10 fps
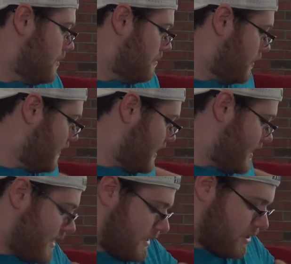
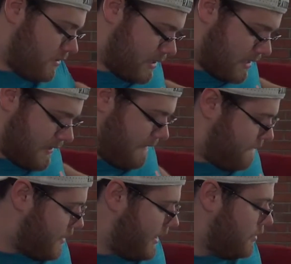Moving into the
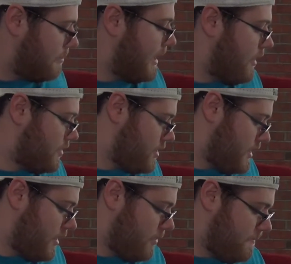final pouch
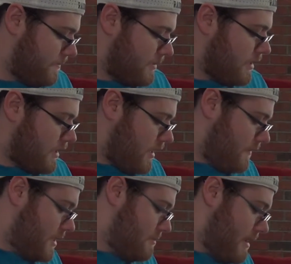now
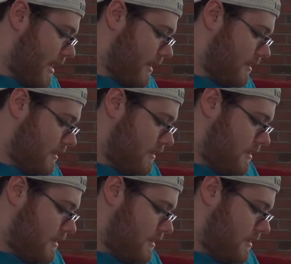of this bag.